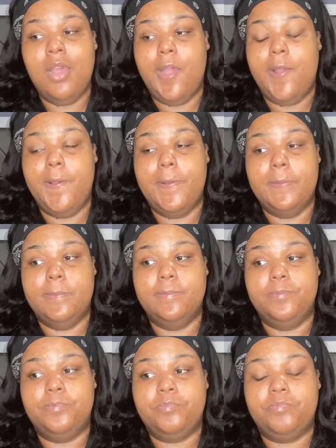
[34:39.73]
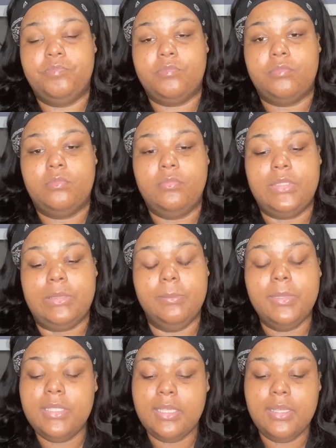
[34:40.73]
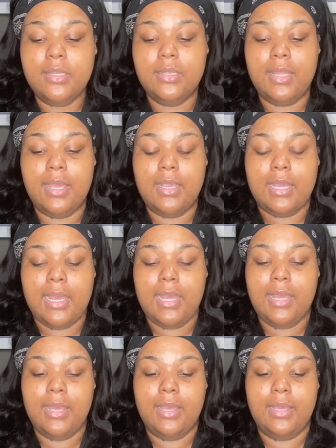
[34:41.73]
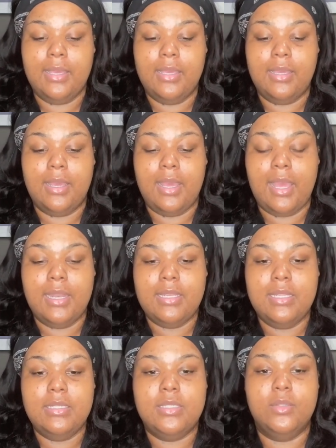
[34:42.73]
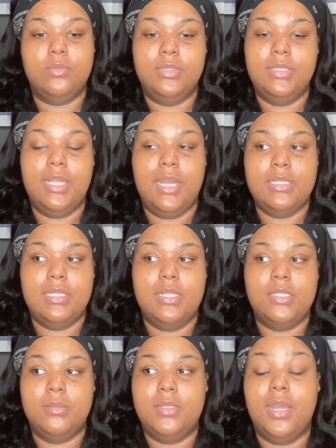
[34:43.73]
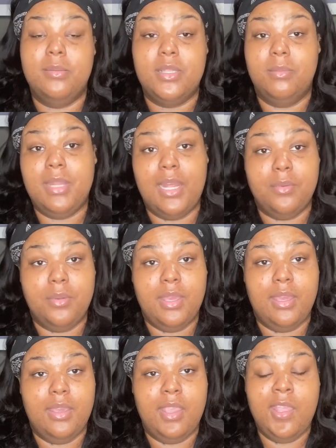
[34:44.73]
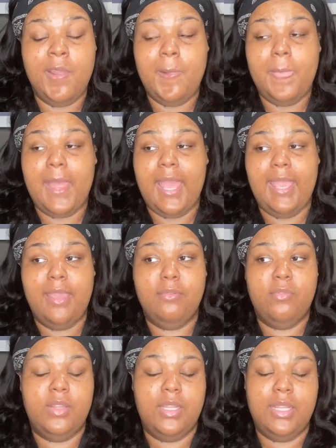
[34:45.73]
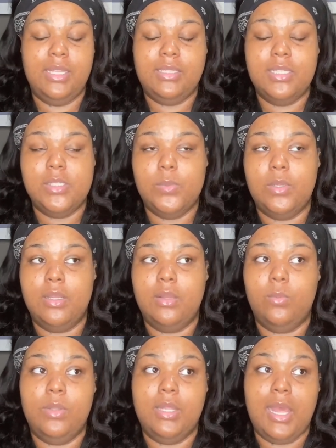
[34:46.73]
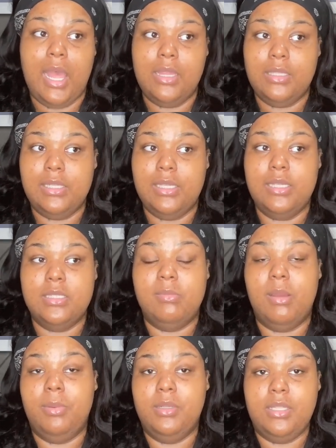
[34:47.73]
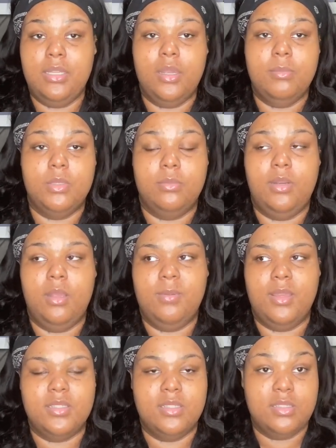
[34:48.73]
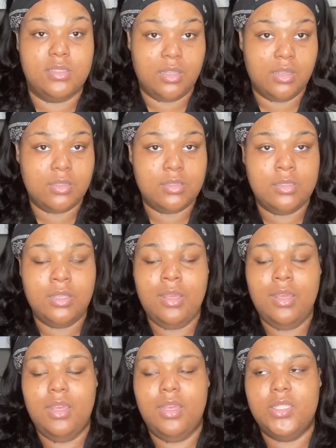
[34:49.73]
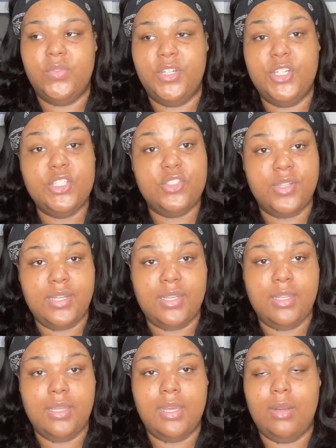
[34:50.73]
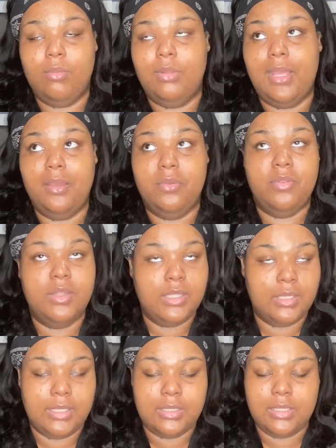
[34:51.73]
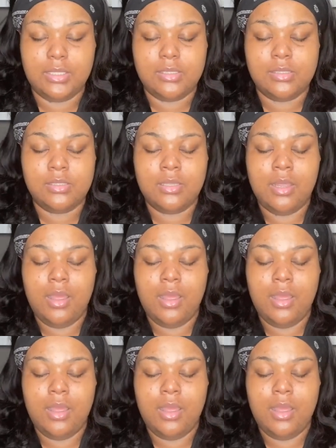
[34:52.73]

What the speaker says: But yeah, like I need to realize that sometimes I'm not okay. I hate feeling like this when the holidays and my birthday comes around, because it sucks. It's very draining. I don't like feeling like this.